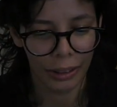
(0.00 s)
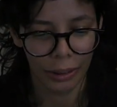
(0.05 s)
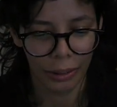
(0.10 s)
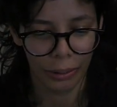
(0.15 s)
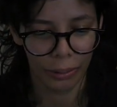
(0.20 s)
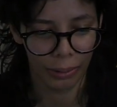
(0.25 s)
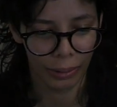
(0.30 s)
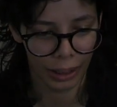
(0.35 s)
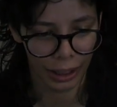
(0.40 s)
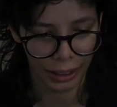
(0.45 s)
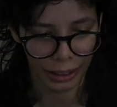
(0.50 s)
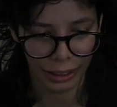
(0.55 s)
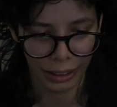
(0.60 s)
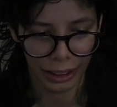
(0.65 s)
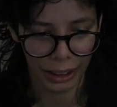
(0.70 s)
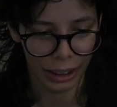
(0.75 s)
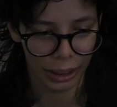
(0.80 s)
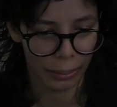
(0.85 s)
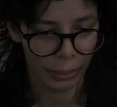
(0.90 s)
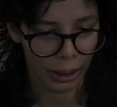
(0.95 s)
want to
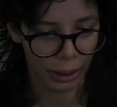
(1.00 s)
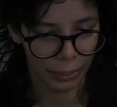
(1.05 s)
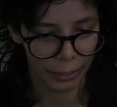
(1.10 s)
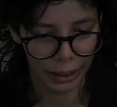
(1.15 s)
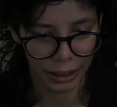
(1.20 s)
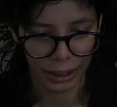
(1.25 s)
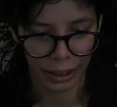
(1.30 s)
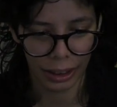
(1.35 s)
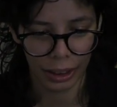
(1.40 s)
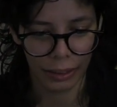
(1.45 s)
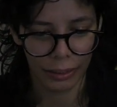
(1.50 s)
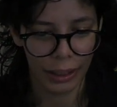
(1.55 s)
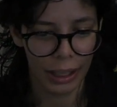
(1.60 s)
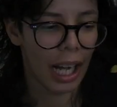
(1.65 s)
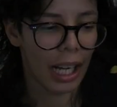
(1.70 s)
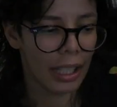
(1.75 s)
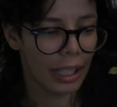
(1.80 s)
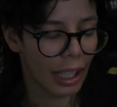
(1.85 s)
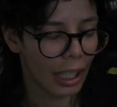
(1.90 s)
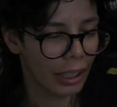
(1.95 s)
think about my stuff.
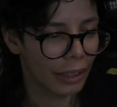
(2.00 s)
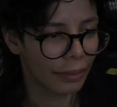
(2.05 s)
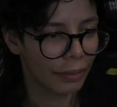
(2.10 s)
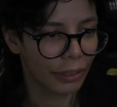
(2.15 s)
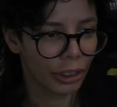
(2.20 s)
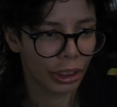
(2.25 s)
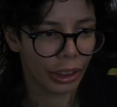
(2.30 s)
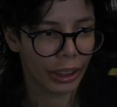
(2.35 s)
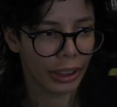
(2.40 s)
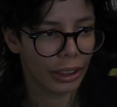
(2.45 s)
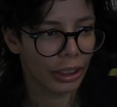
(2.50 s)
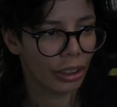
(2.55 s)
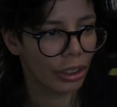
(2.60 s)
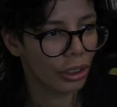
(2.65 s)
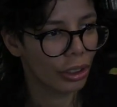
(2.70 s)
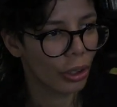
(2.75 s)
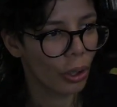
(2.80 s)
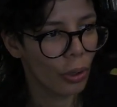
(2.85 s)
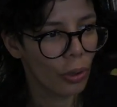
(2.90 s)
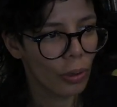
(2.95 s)
I've tried
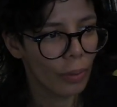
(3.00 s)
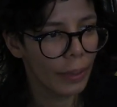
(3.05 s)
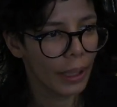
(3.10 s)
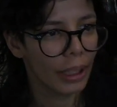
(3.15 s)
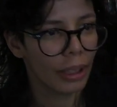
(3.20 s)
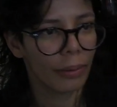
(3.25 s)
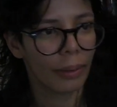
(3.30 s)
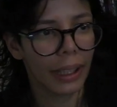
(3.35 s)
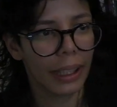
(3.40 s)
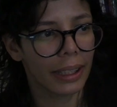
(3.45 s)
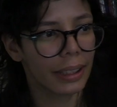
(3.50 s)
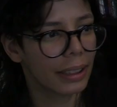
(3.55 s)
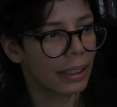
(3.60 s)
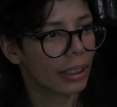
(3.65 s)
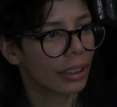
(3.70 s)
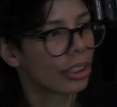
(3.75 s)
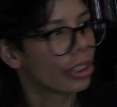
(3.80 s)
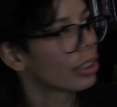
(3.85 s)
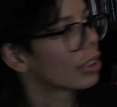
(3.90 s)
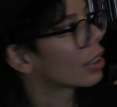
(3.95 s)
so many ways
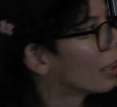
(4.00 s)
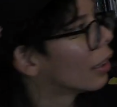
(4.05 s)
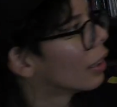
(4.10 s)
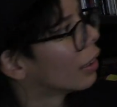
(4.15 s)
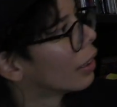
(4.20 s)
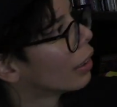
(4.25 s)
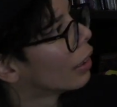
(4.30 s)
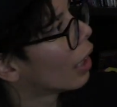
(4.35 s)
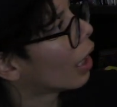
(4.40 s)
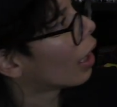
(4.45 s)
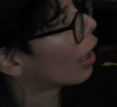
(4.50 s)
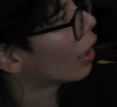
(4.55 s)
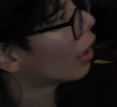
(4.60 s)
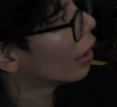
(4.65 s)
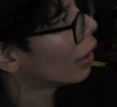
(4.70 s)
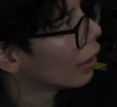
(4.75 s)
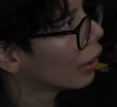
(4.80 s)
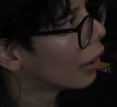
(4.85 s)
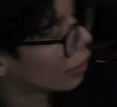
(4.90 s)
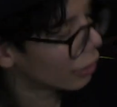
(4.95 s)
to just
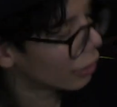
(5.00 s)
not